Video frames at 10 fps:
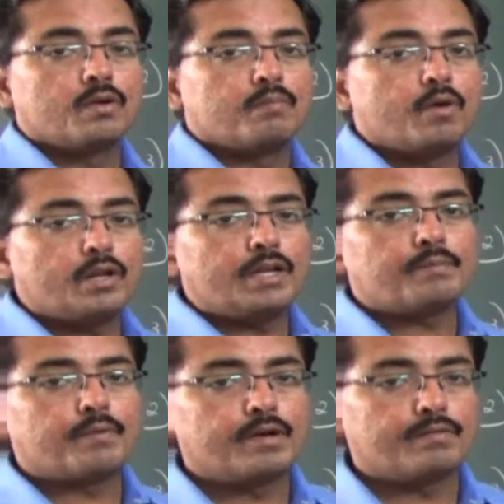
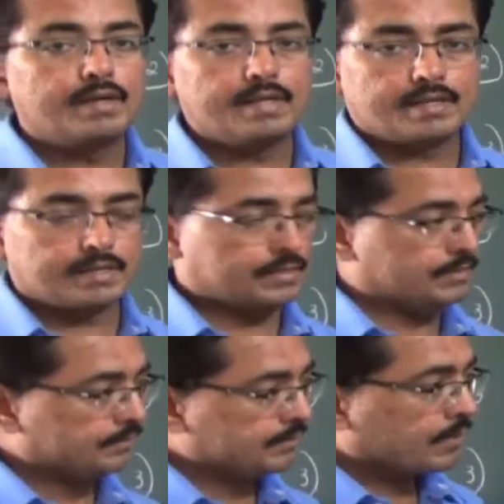boiling point will
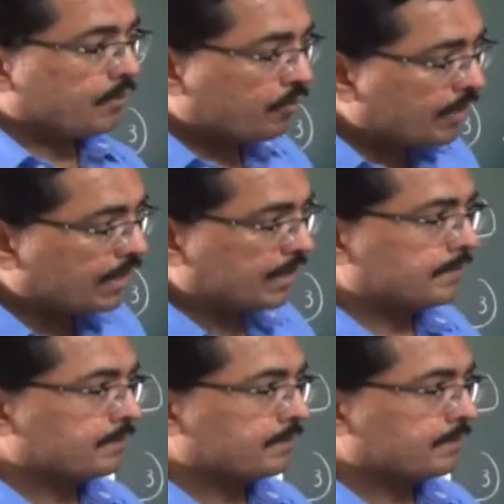decrease. Why?